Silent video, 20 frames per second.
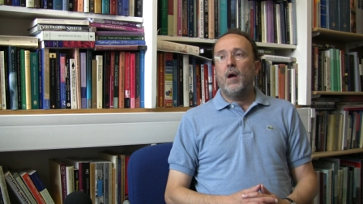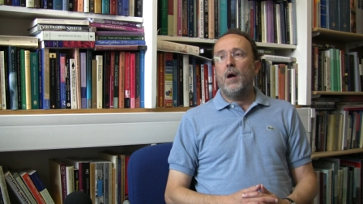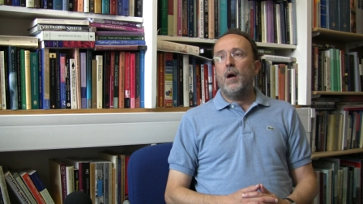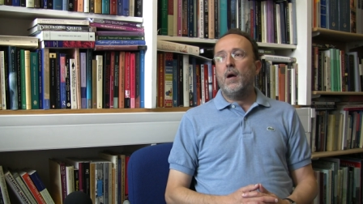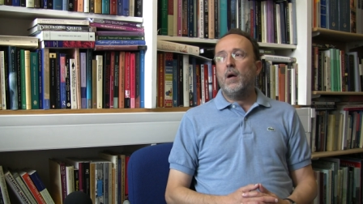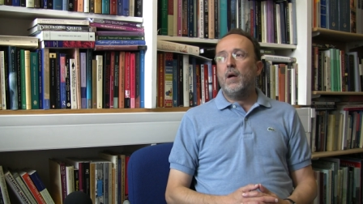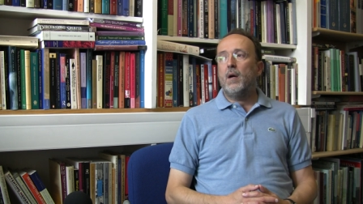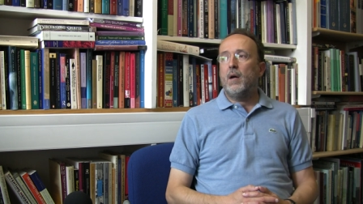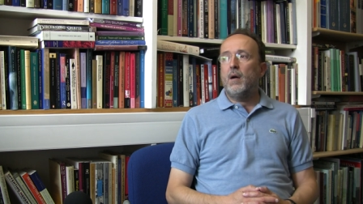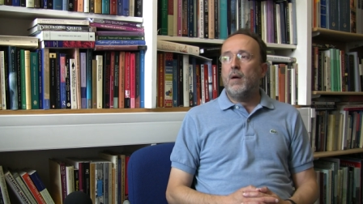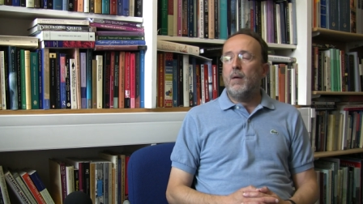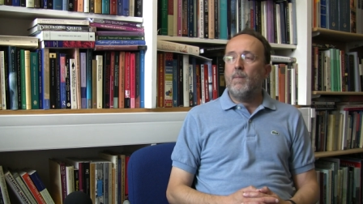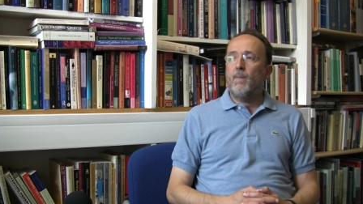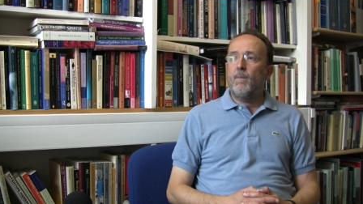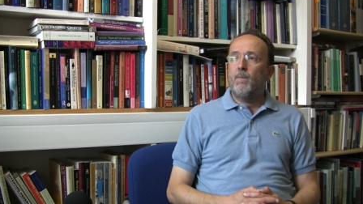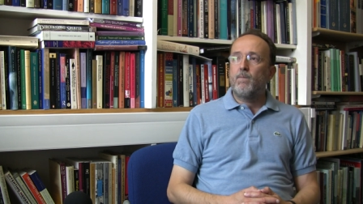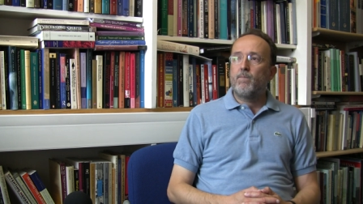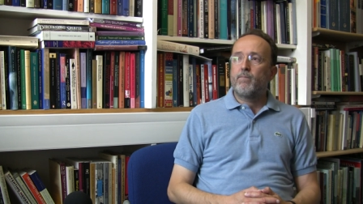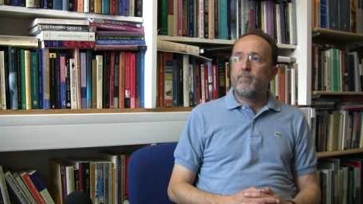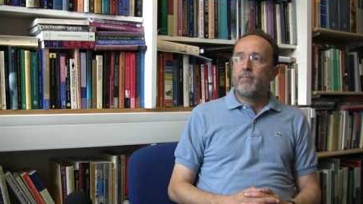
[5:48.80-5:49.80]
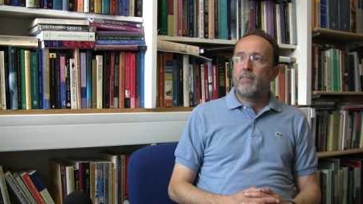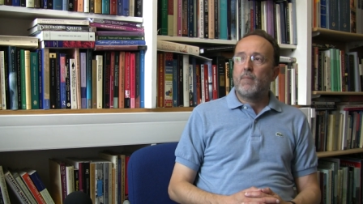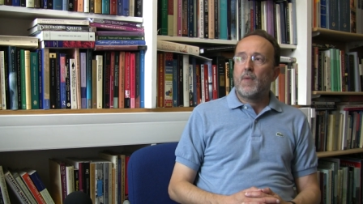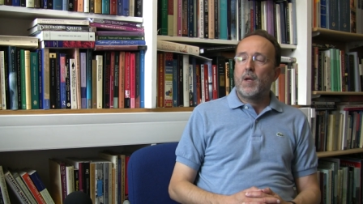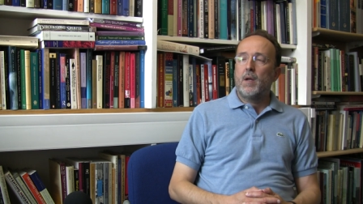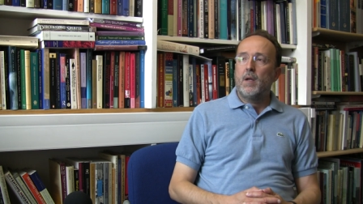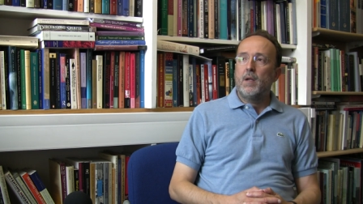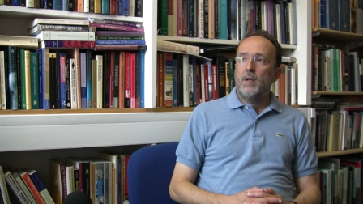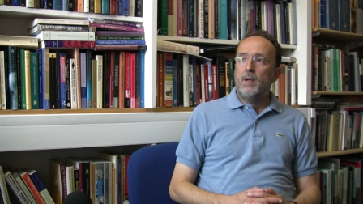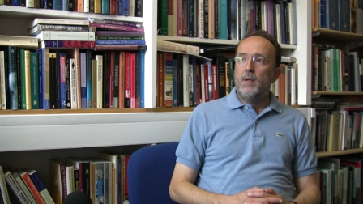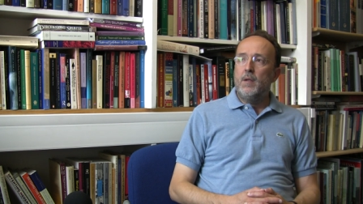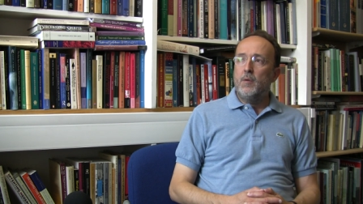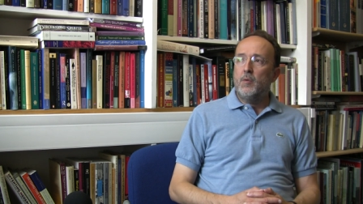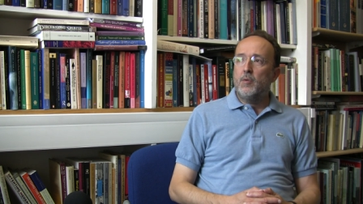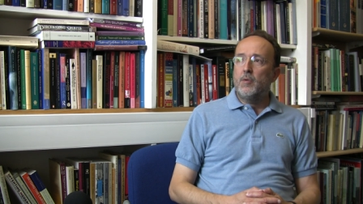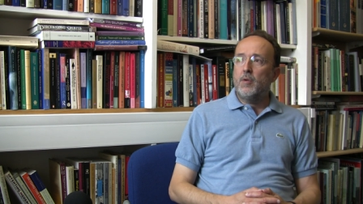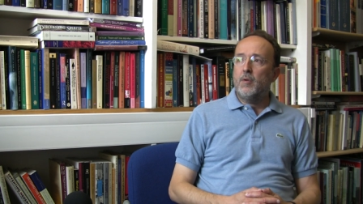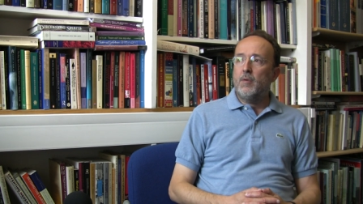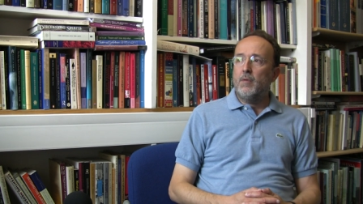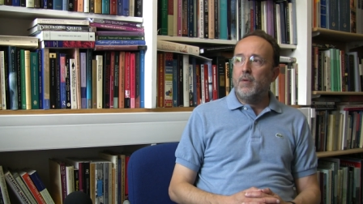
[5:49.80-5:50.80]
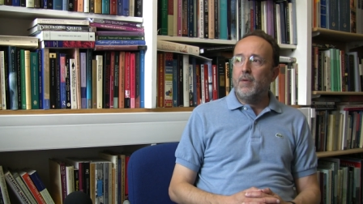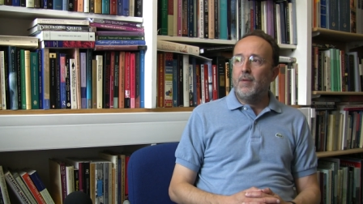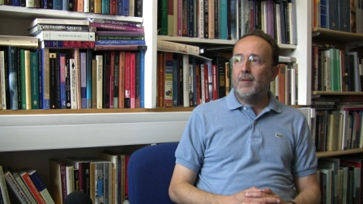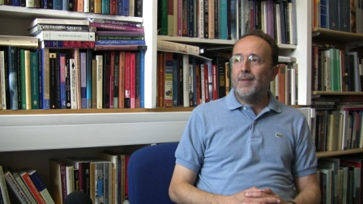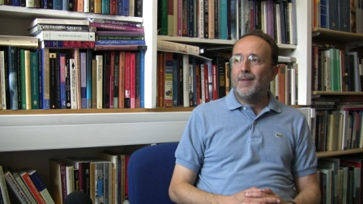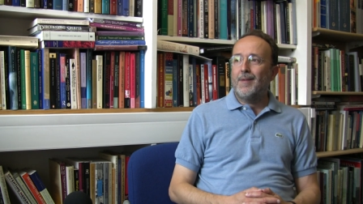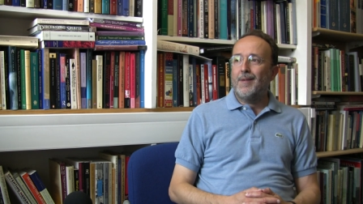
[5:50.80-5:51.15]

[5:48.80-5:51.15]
um, Newton